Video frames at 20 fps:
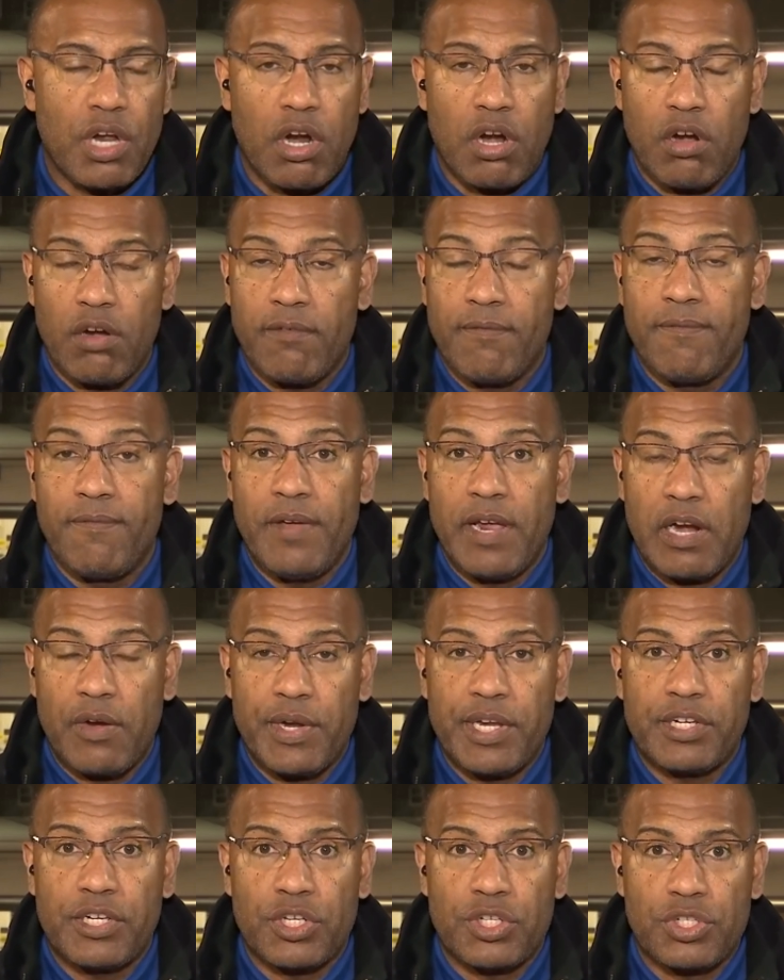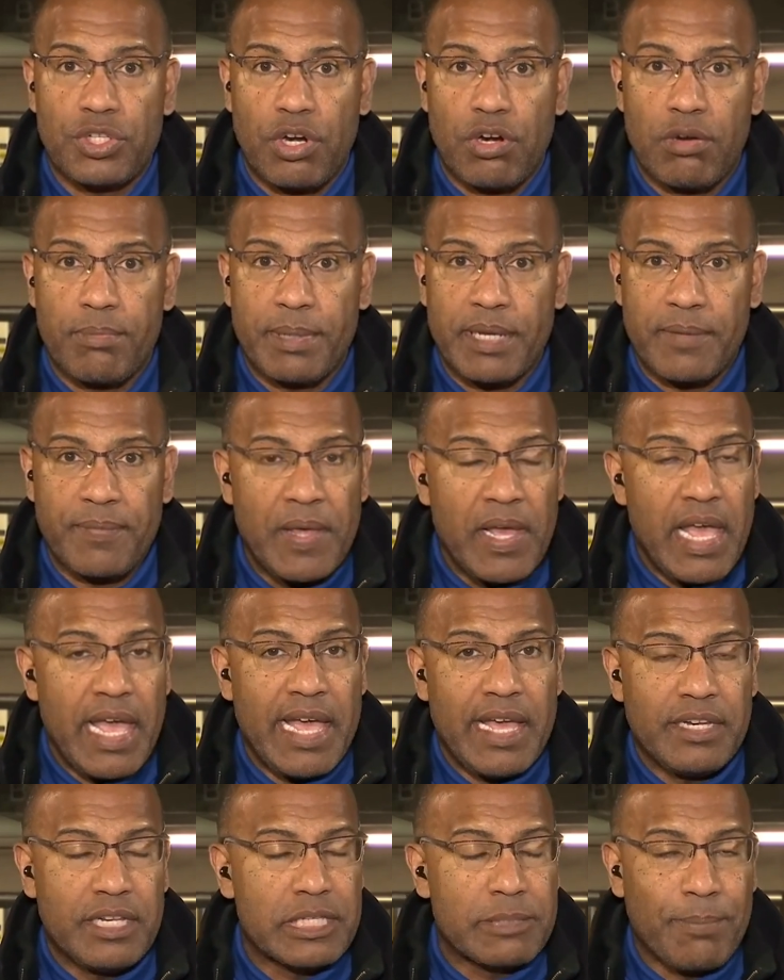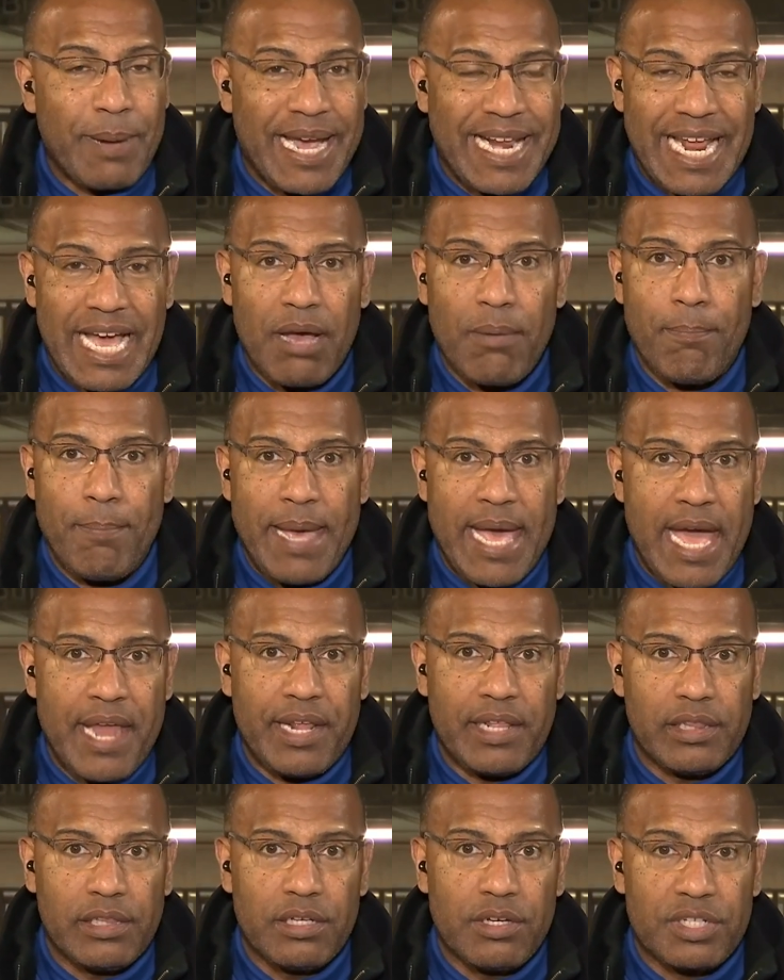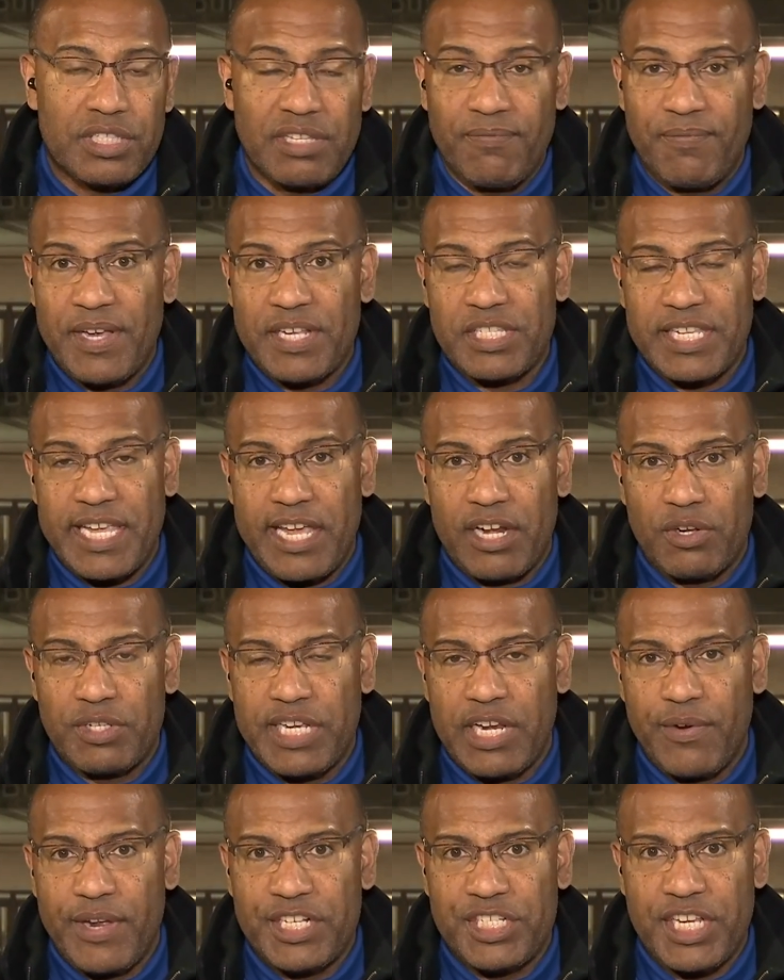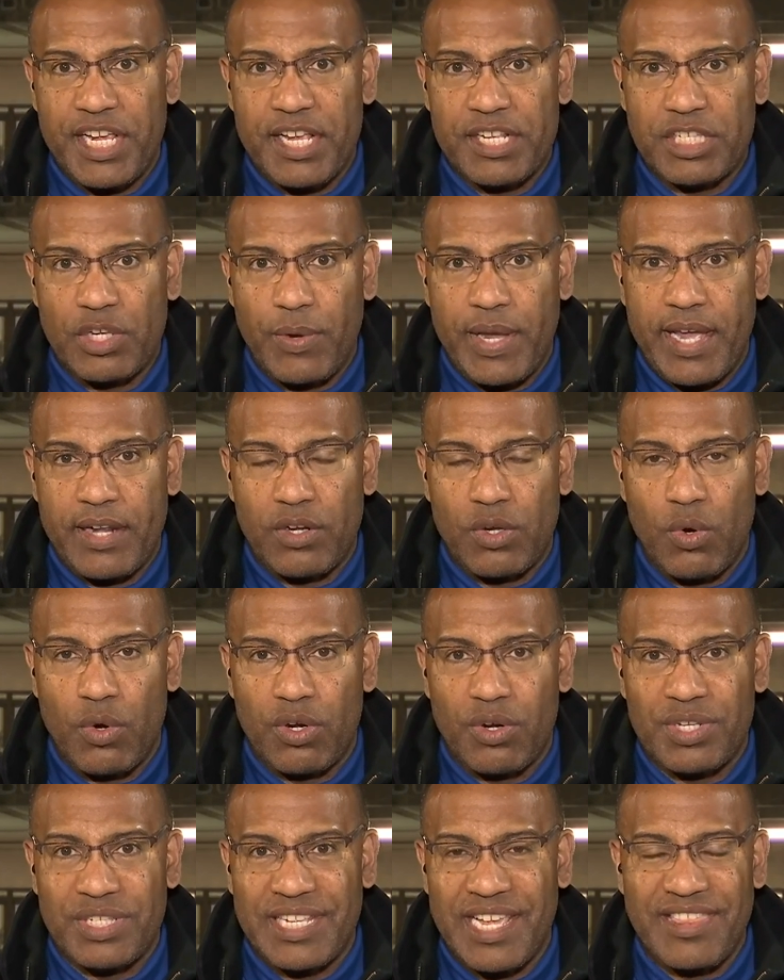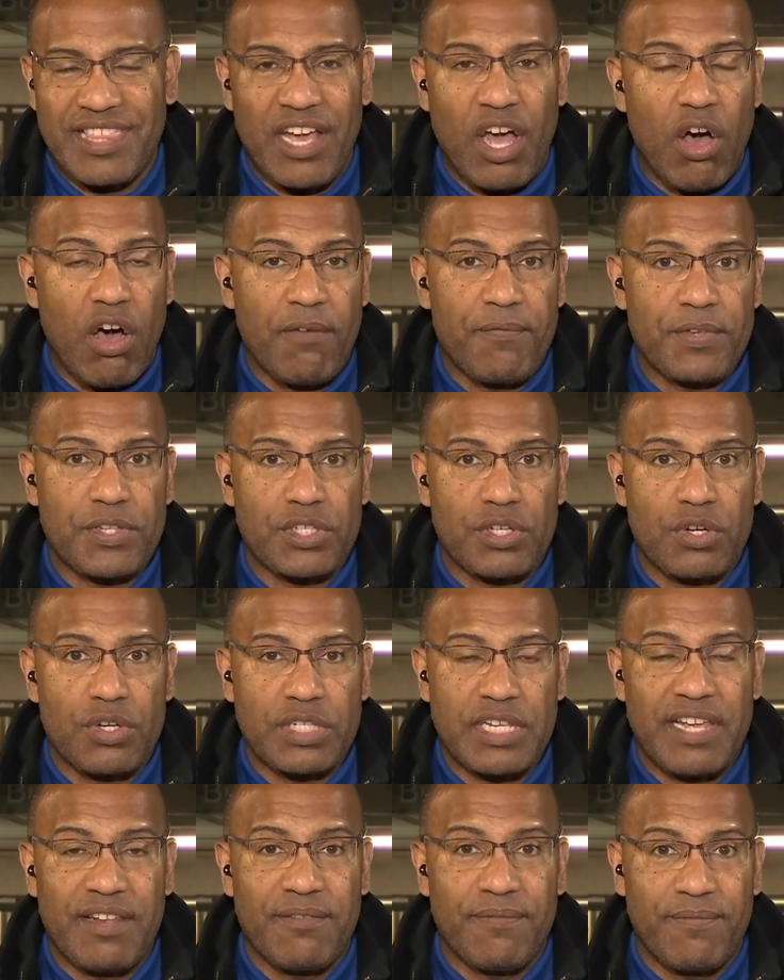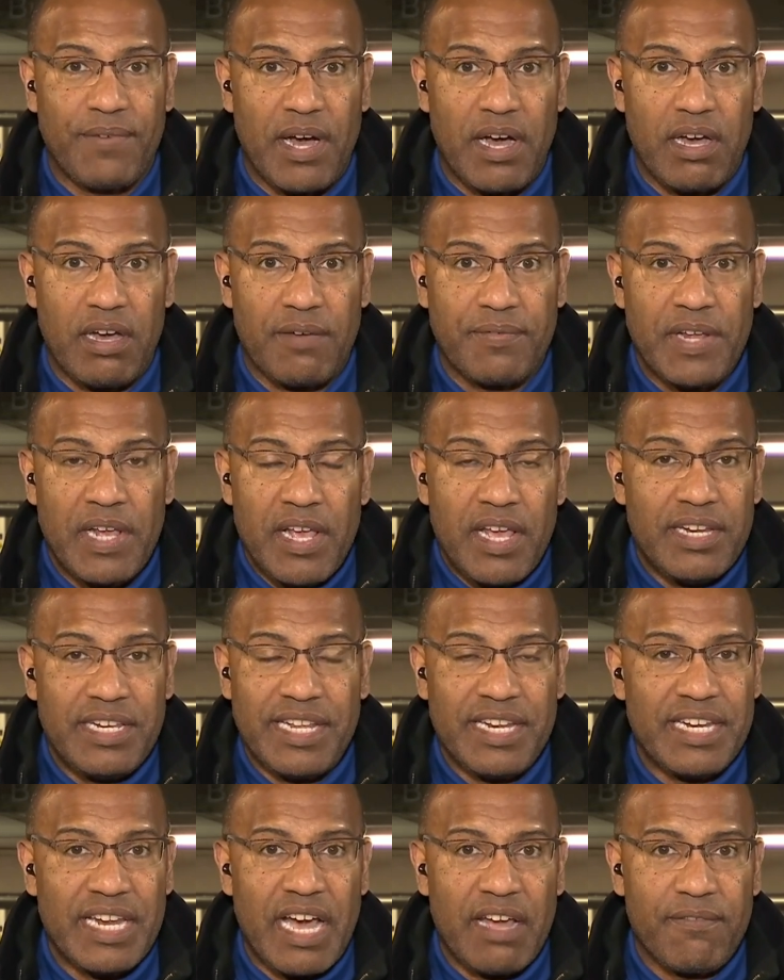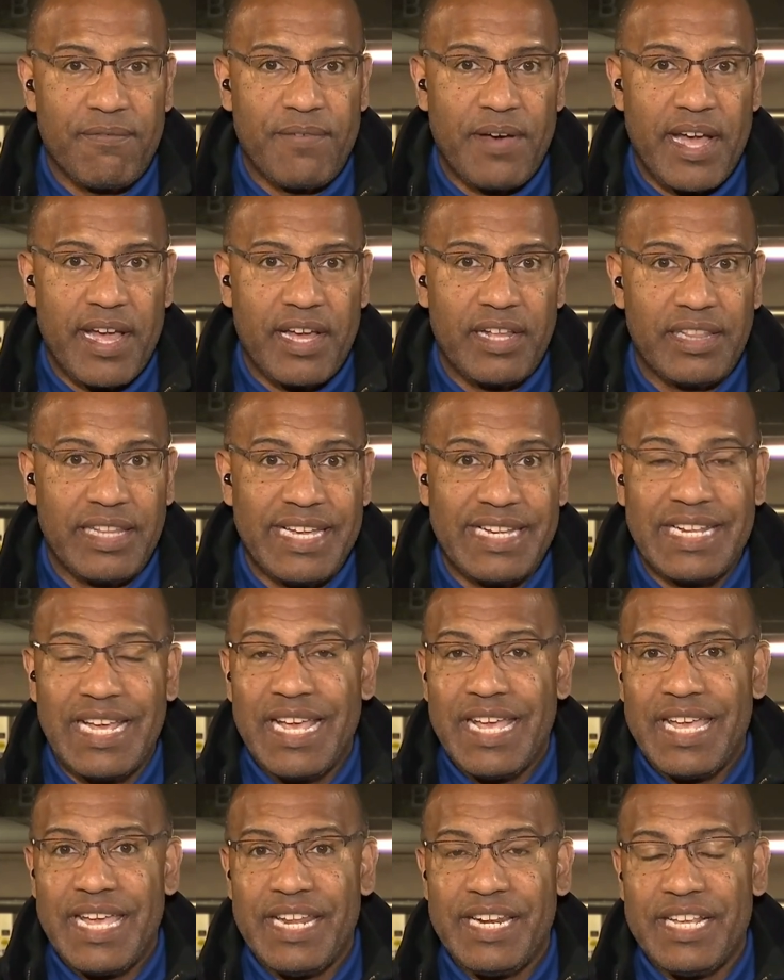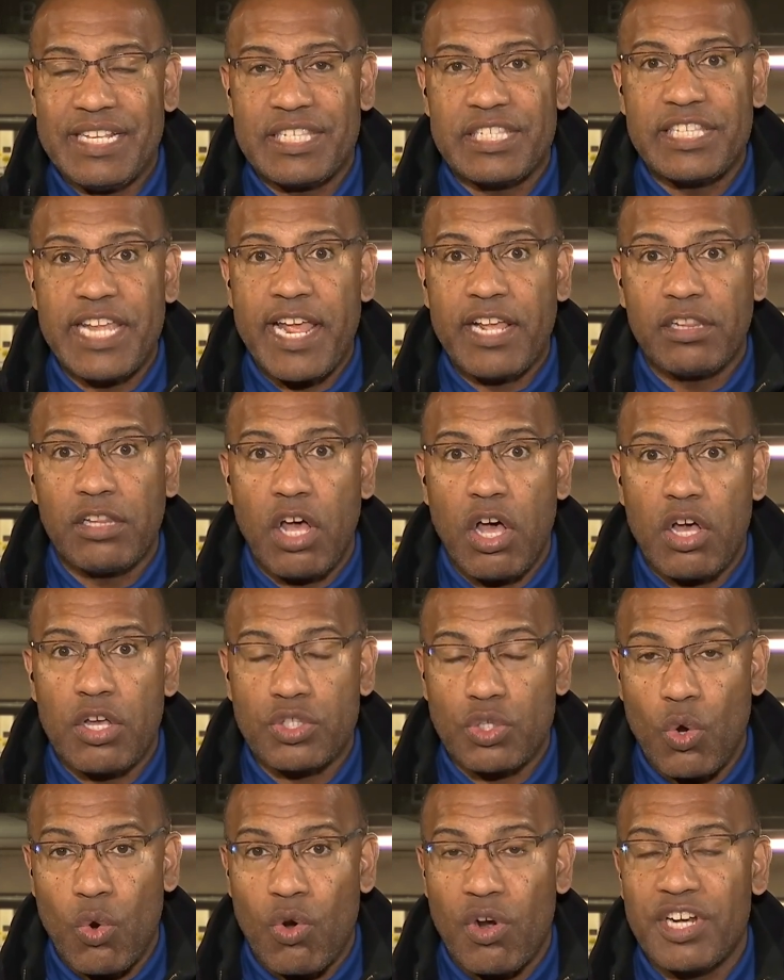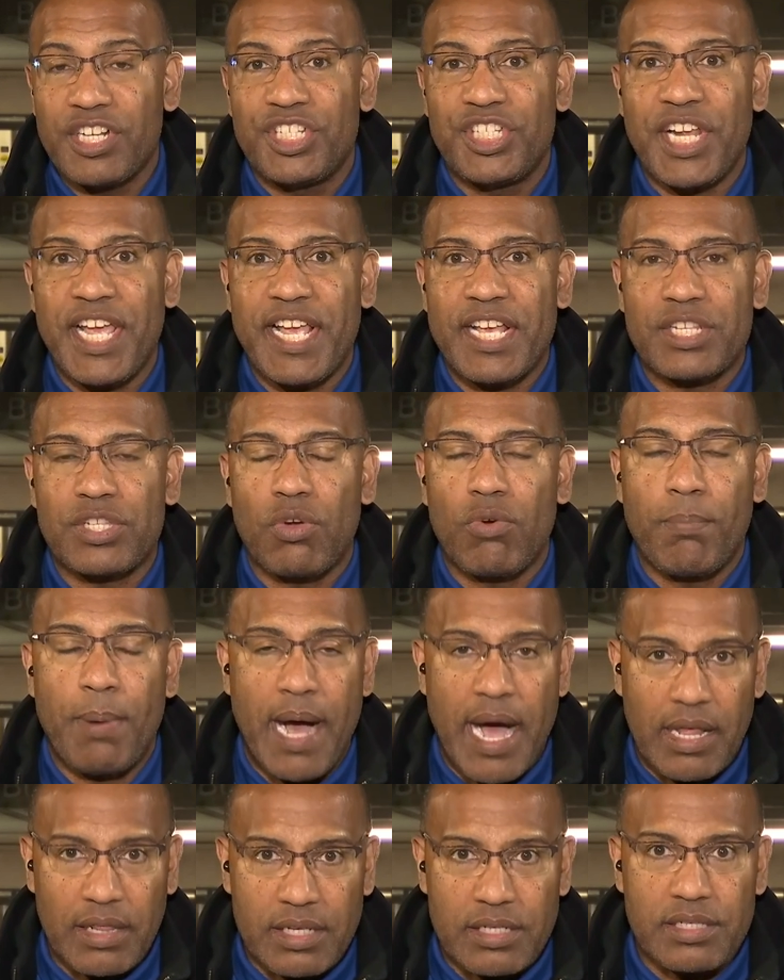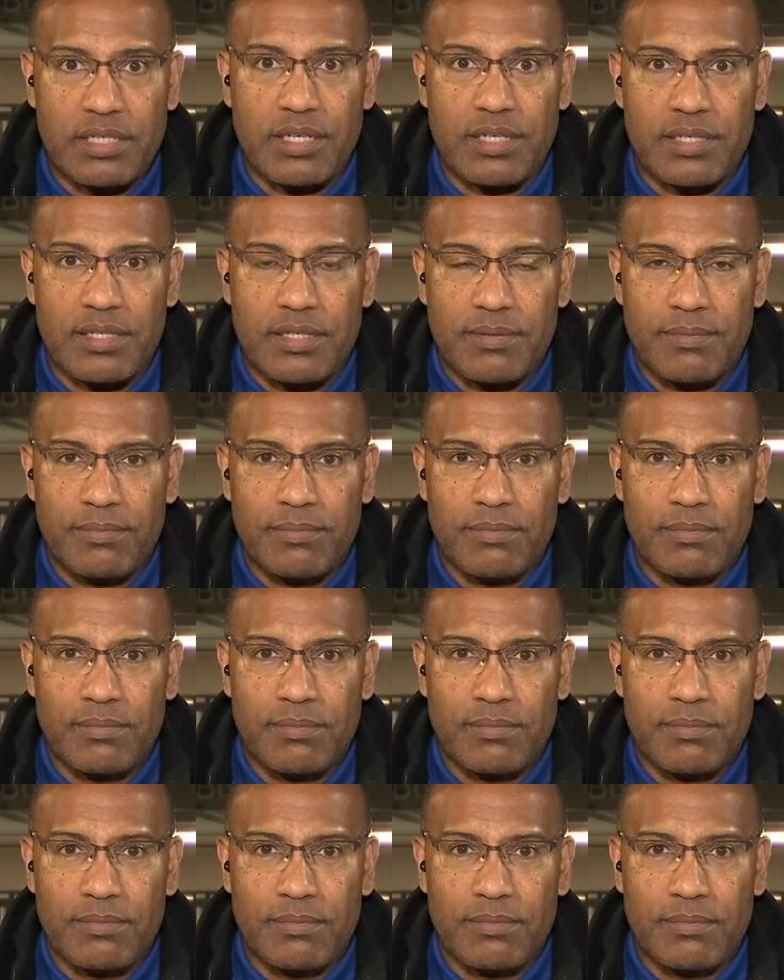are very disturbing, and despite how bad it looks, investigators here at JSO headquarters say the officers involved did not violate any state laws or JSO policies.